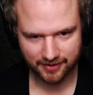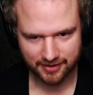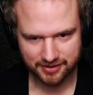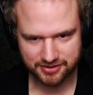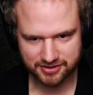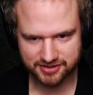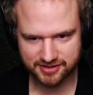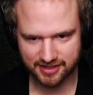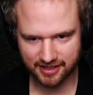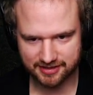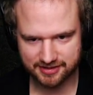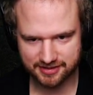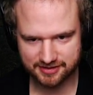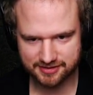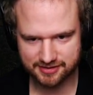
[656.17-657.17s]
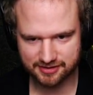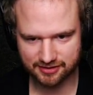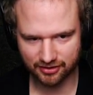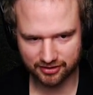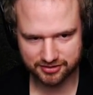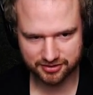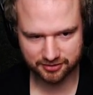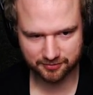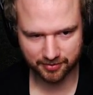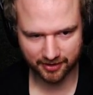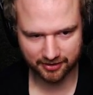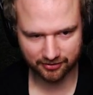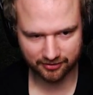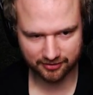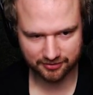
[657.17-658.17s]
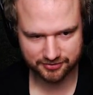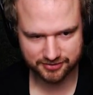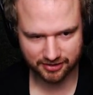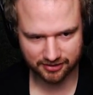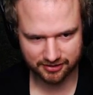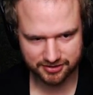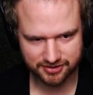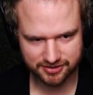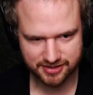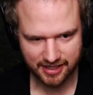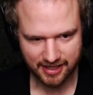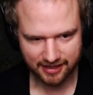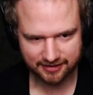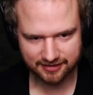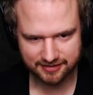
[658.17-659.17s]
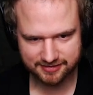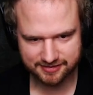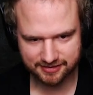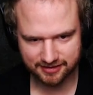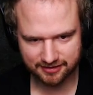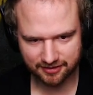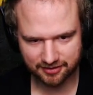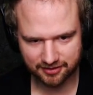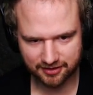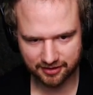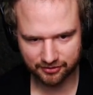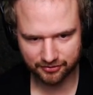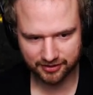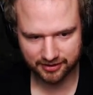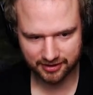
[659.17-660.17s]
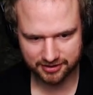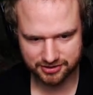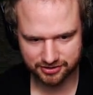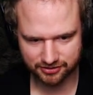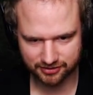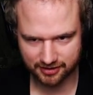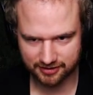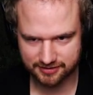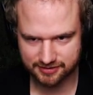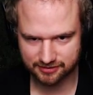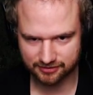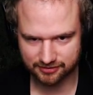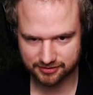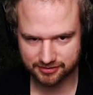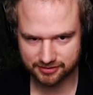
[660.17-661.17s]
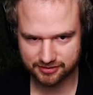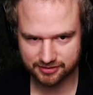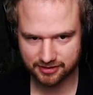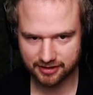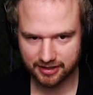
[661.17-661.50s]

Just getting slaughtered by all those archers. At least in theory they should get slaughtered.